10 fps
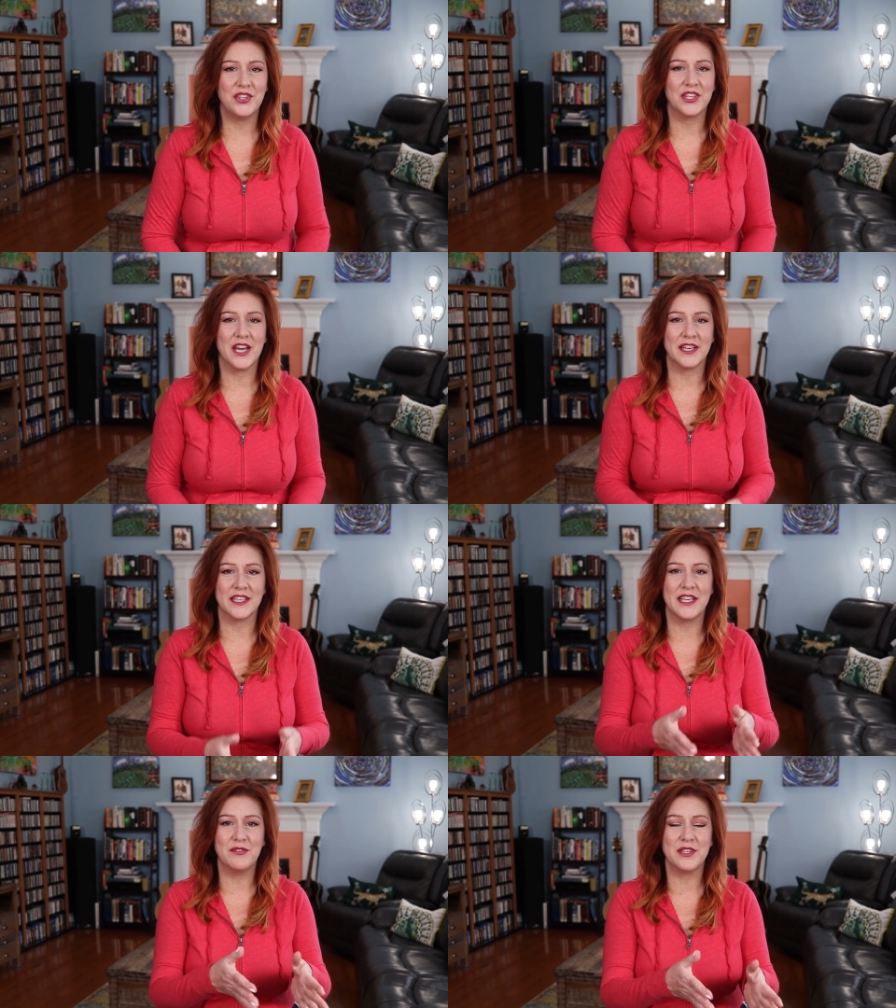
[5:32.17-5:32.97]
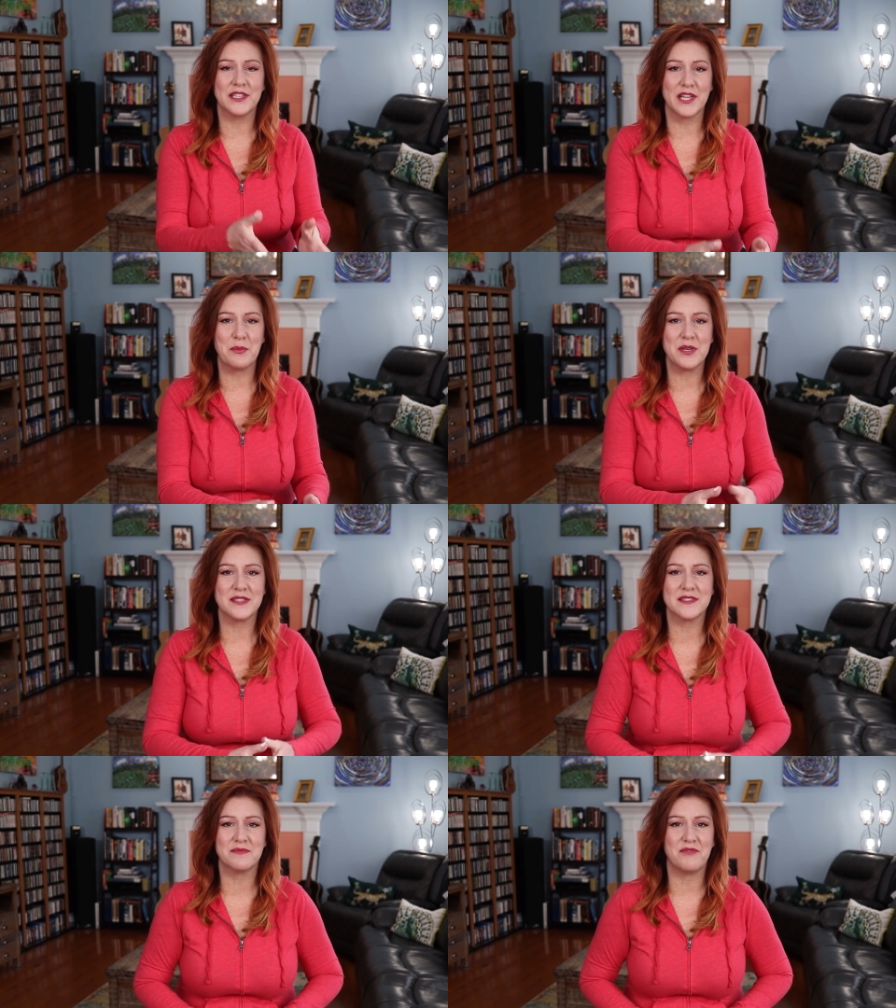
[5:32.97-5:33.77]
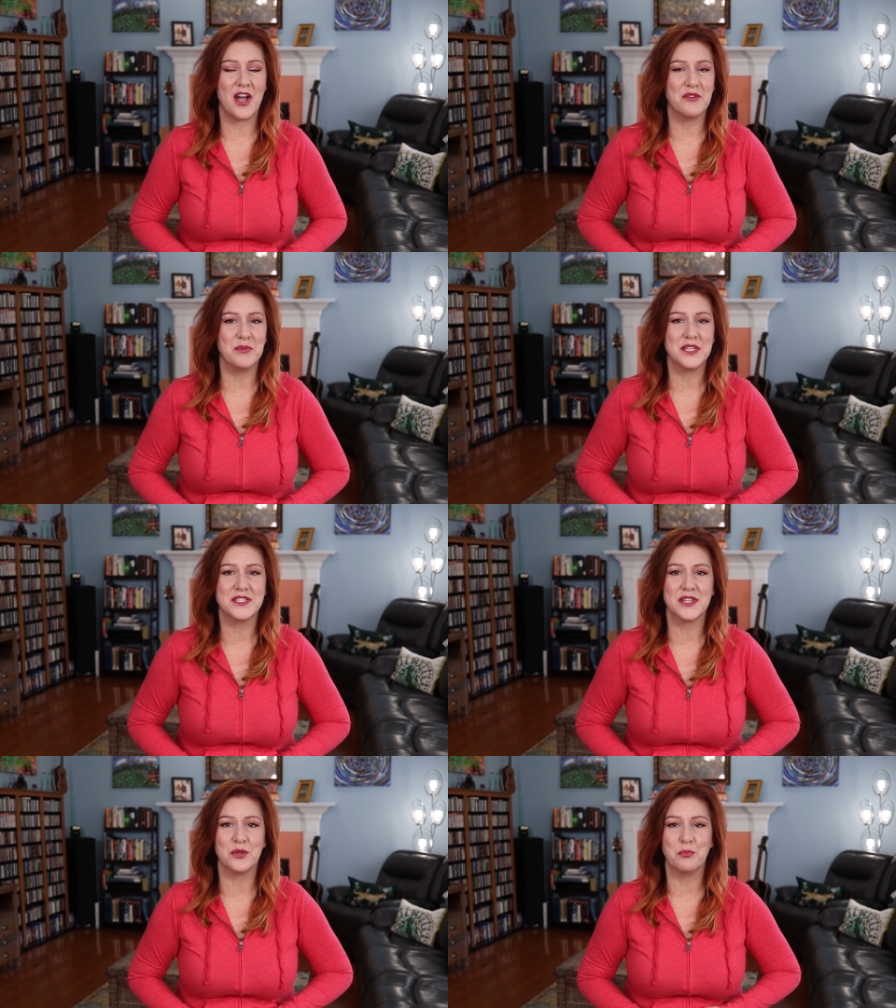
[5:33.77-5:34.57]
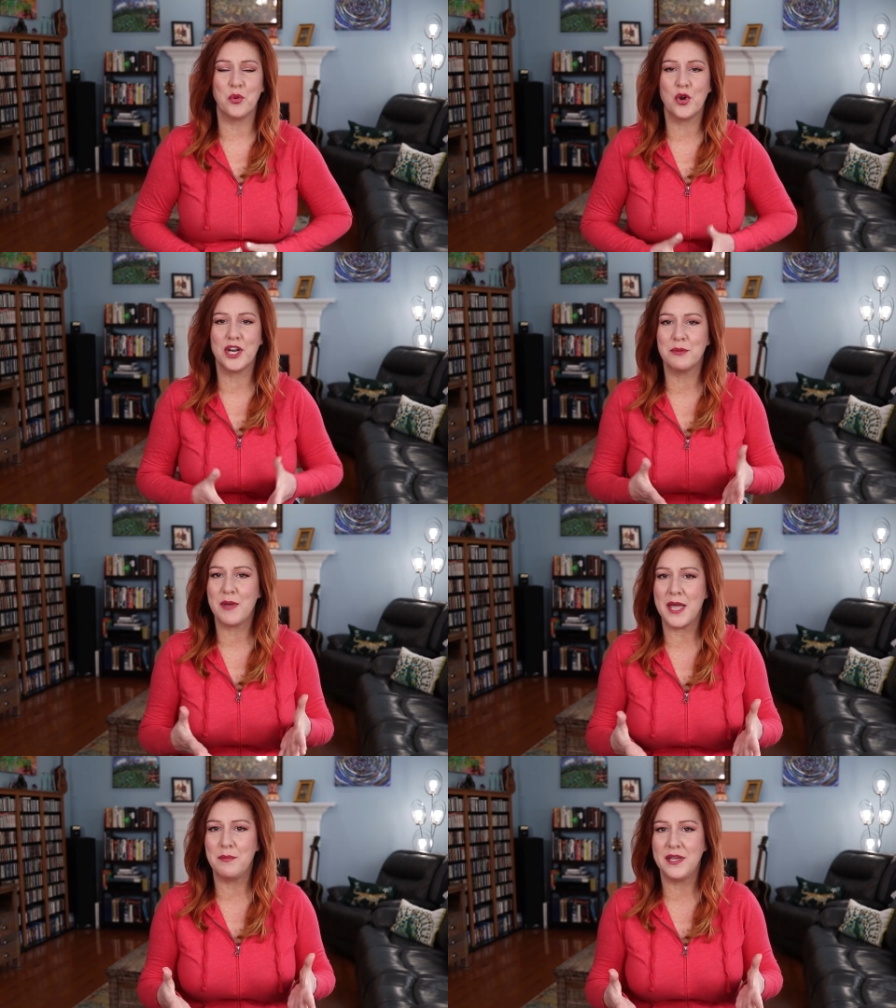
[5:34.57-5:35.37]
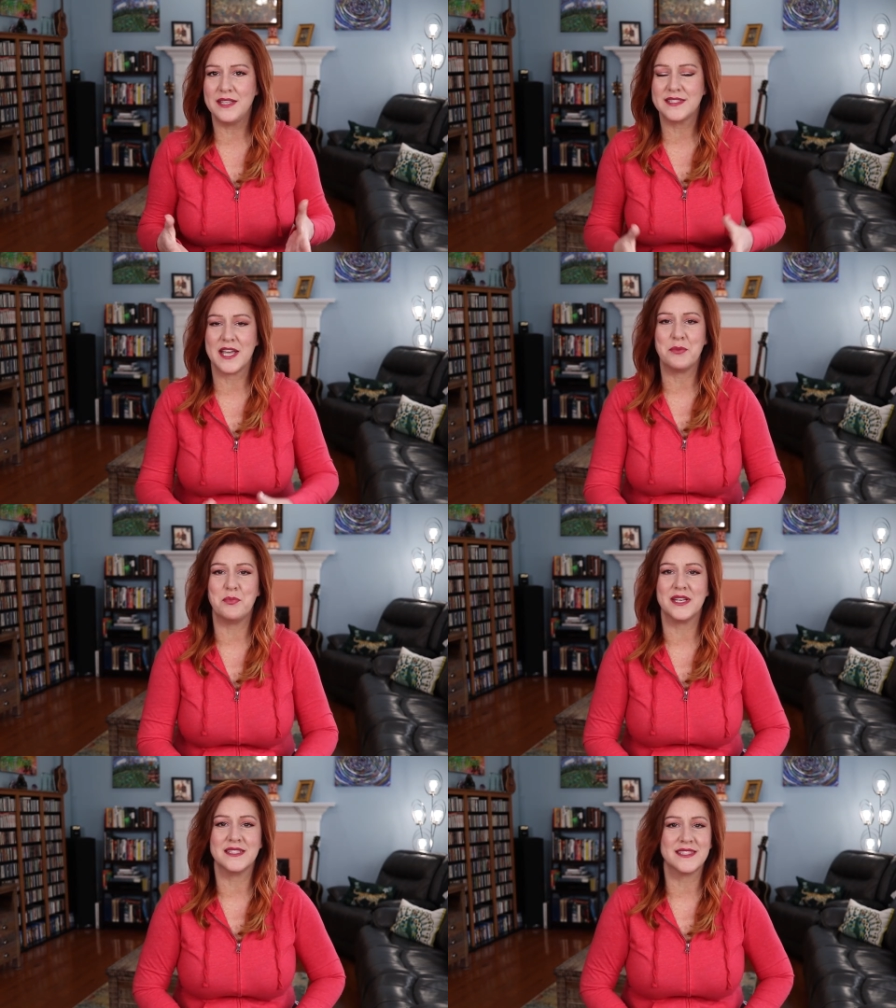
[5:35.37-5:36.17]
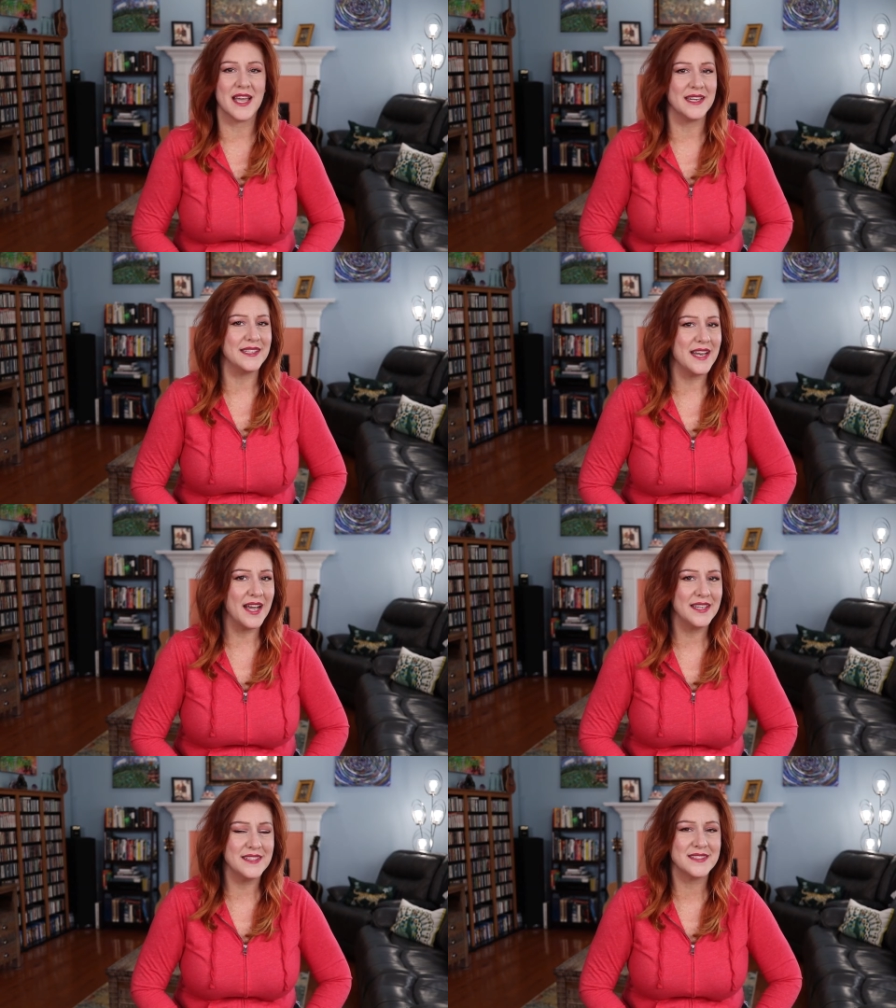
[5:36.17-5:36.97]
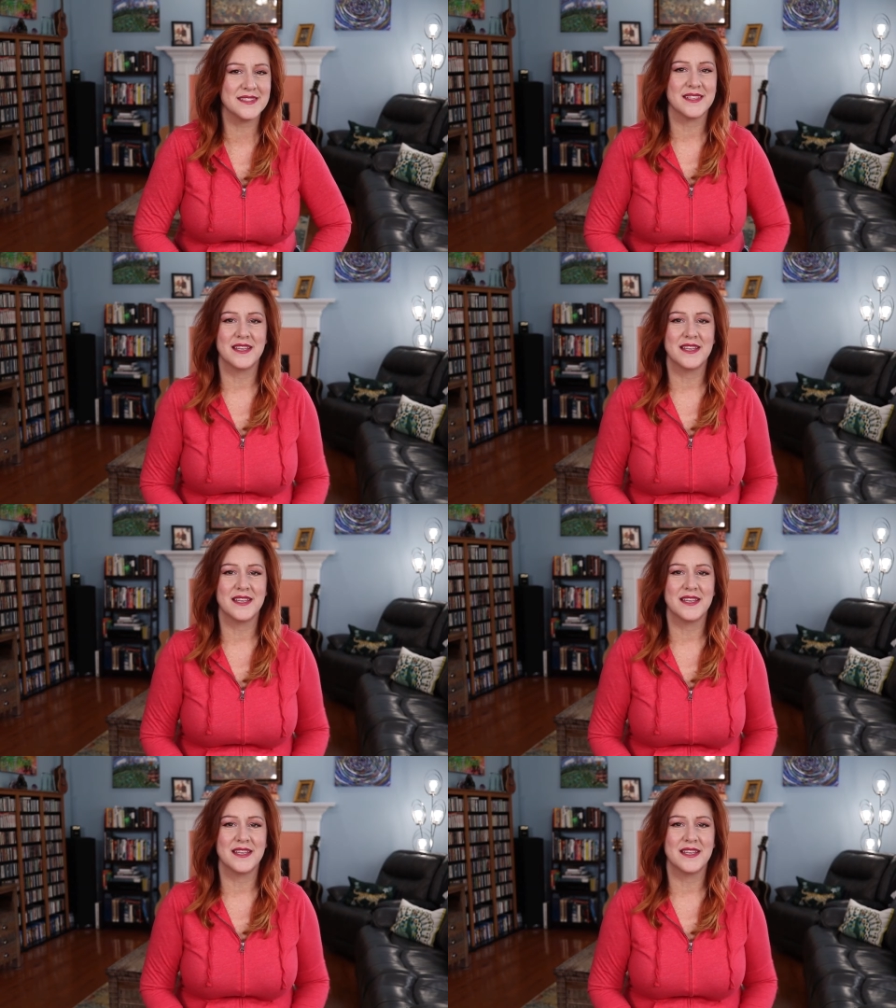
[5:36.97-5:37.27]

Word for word: you got to give it limits five minutes in the morning, maybe 10 minutes at night,